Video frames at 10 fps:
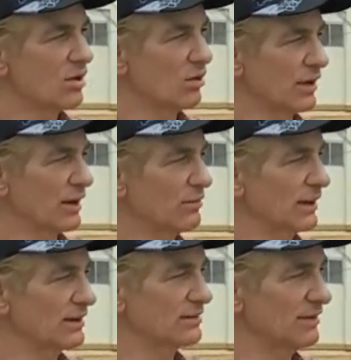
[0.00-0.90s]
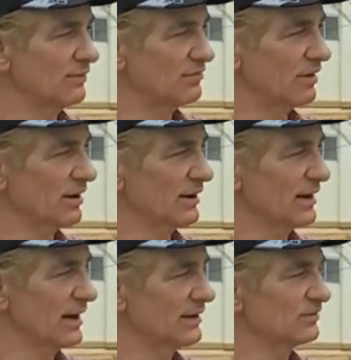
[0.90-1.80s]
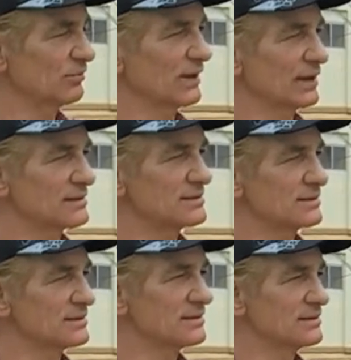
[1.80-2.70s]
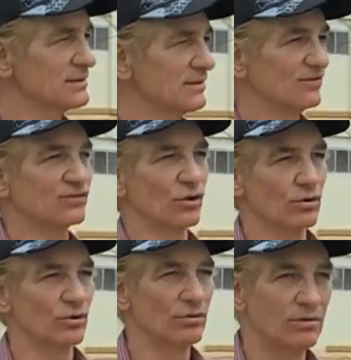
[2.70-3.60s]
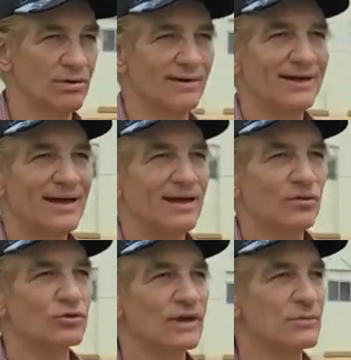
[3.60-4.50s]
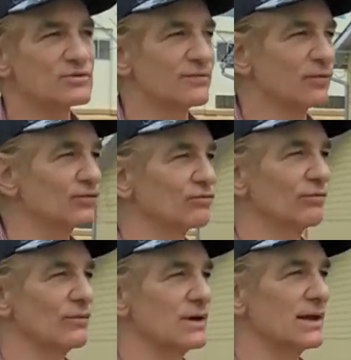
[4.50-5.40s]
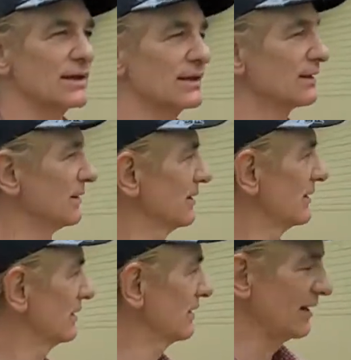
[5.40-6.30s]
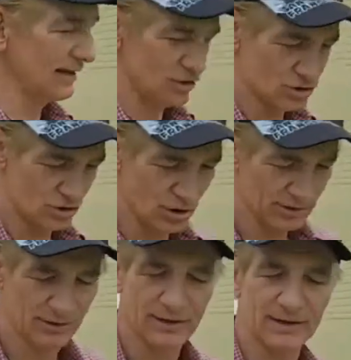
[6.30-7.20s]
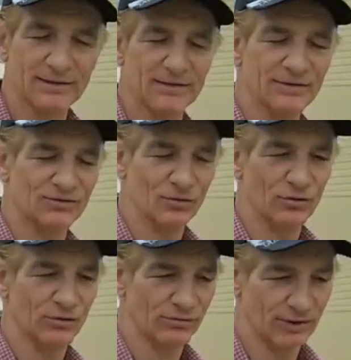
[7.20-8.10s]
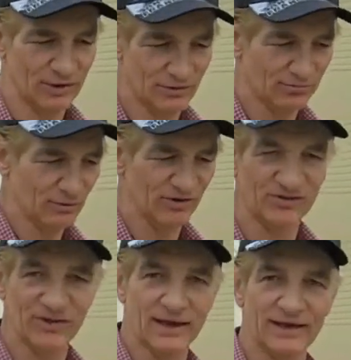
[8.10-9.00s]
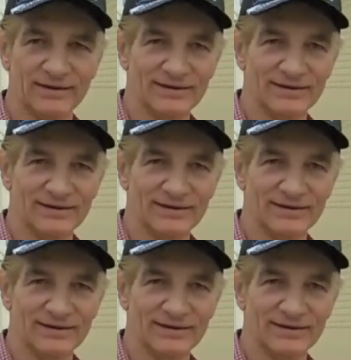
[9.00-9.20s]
Oh yeah, we had Davy Crockett hats. We had Zorro. That was the first graffiti, I think. They had a chalk on the end of the Zorro thing, and you'd put a Z.